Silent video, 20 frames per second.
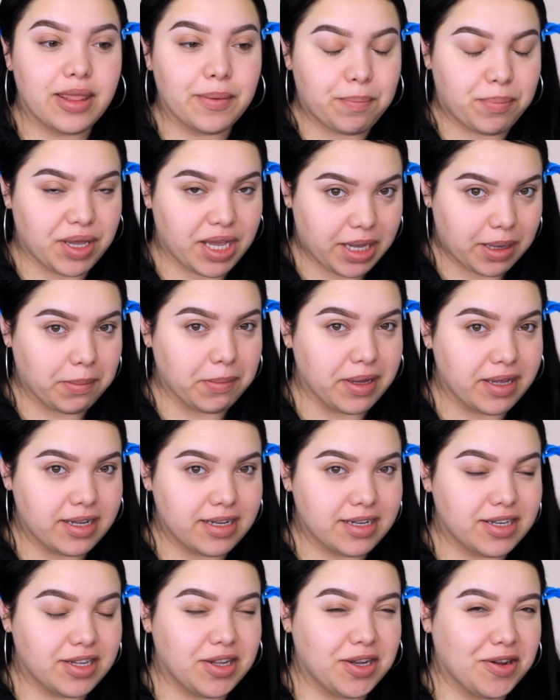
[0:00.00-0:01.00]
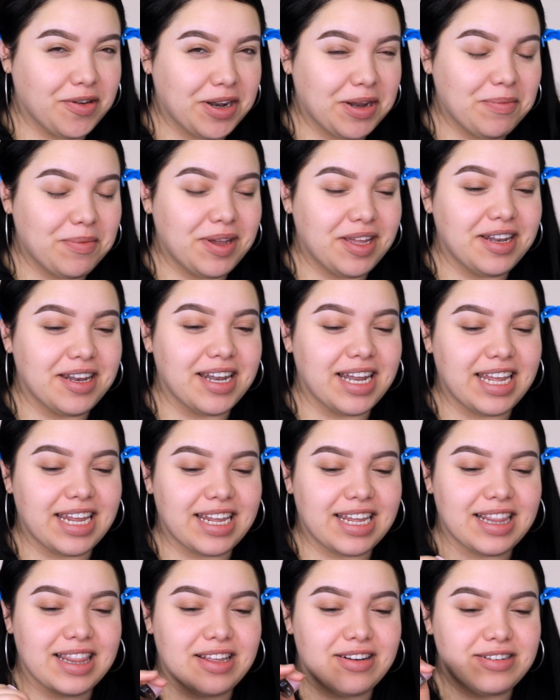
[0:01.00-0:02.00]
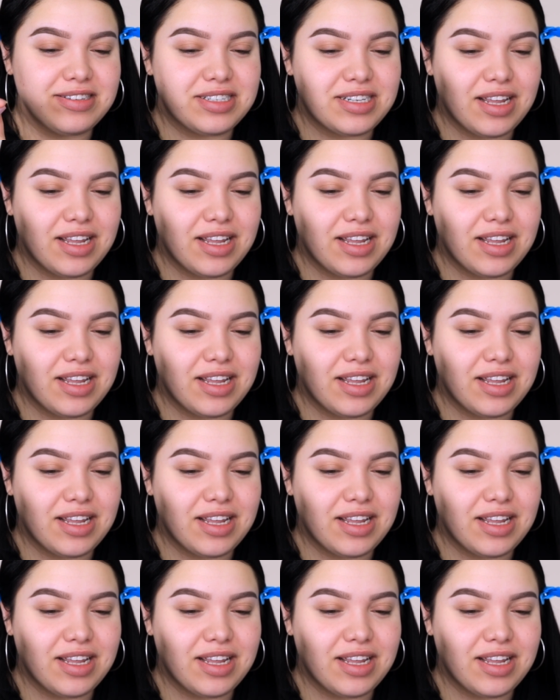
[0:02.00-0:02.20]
the pigment. You know what I mean? Like there's